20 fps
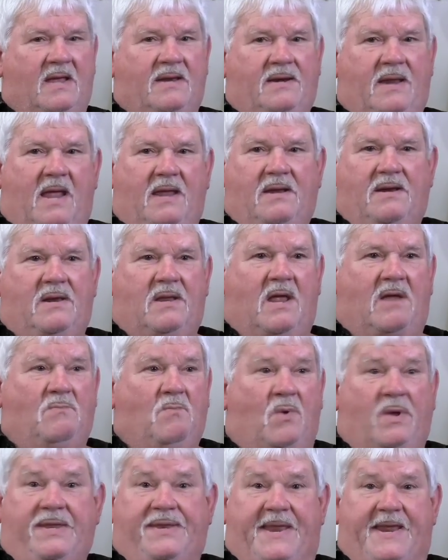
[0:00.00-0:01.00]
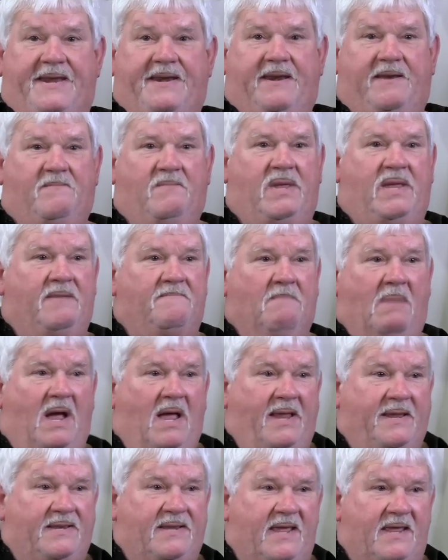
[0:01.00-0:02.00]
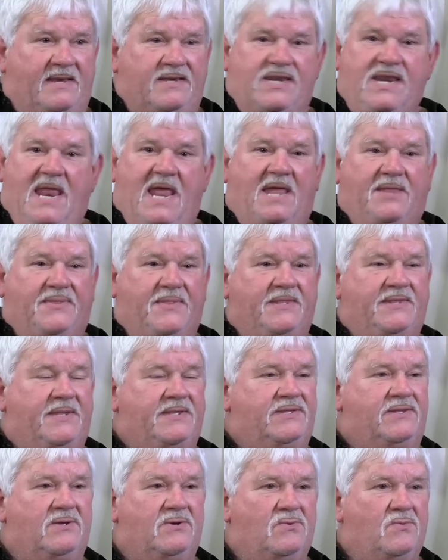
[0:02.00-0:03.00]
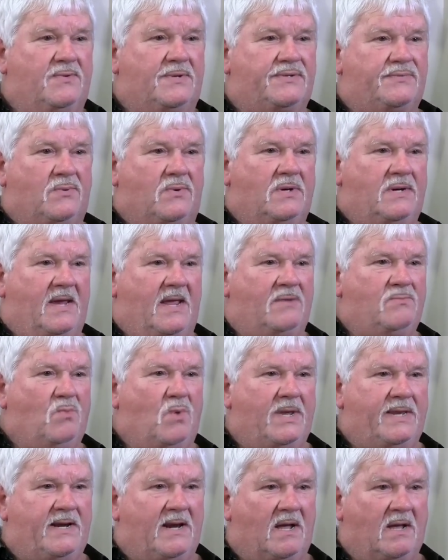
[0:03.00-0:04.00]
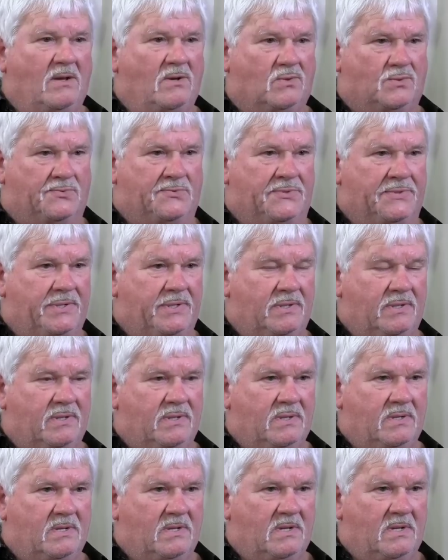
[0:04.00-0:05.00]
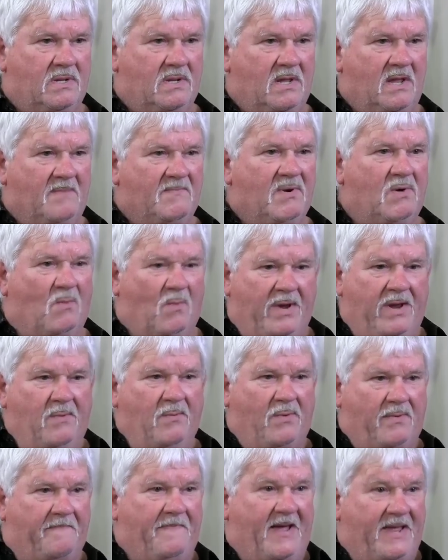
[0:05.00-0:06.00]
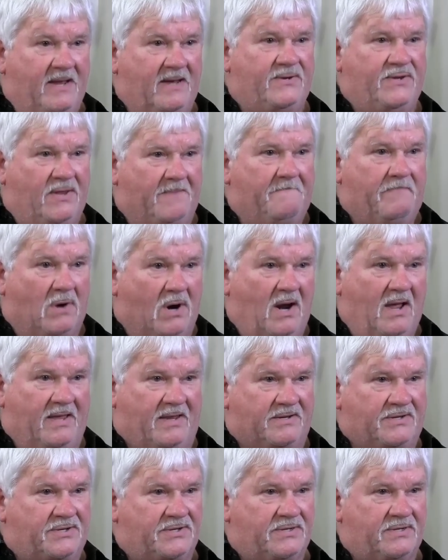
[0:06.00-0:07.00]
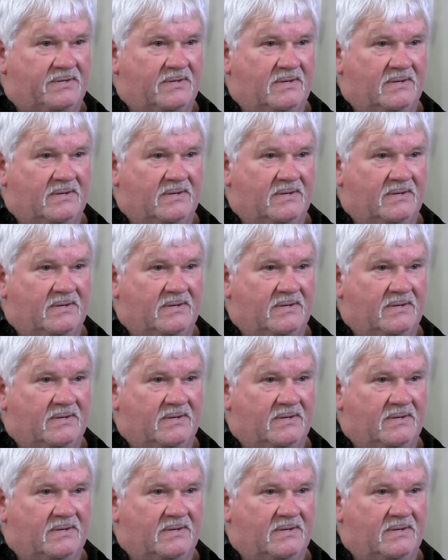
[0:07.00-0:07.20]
Me and Mike had nothing to do with what had went on. But we were paying the price.